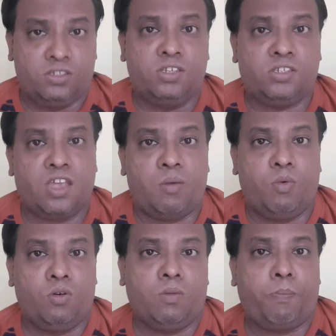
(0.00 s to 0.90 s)
This is
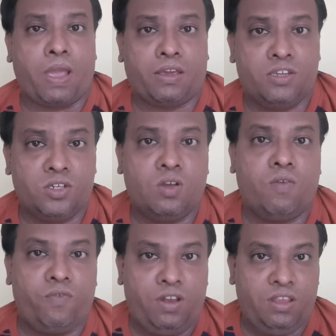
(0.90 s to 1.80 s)
about
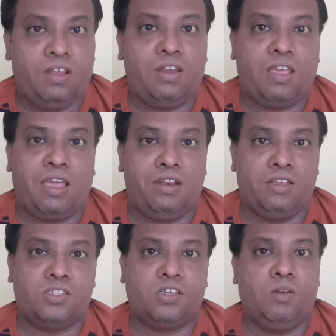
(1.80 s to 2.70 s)
packaging of DNA
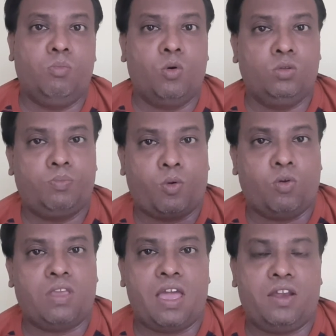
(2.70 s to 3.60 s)
helix in both
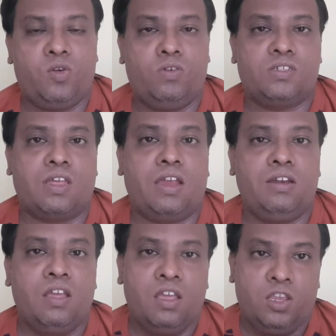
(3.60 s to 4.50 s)
prokaryotes
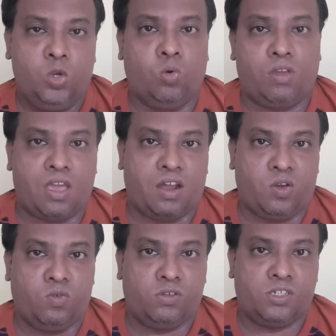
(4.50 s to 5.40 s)
and
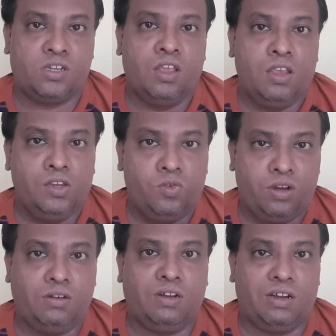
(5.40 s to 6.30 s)
eukaryotes.
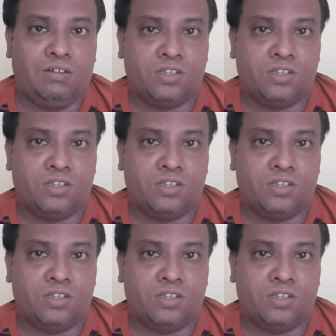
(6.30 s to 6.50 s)
You need to